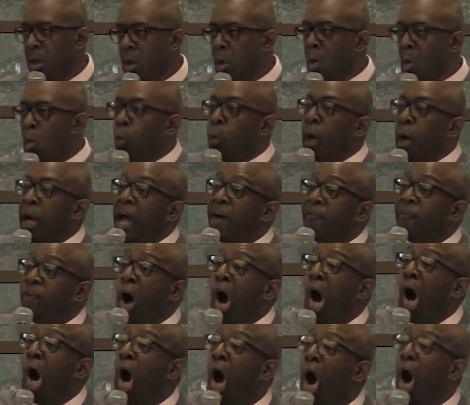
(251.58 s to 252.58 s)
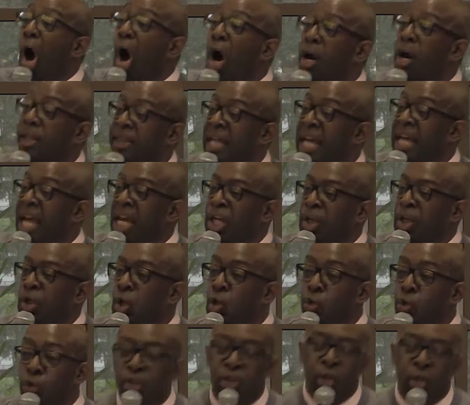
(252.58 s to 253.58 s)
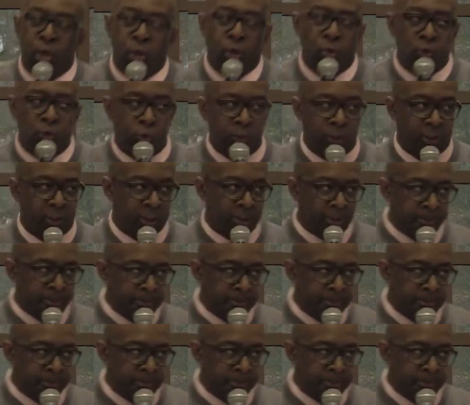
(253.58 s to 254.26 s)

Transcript: whatever hard thing you choose,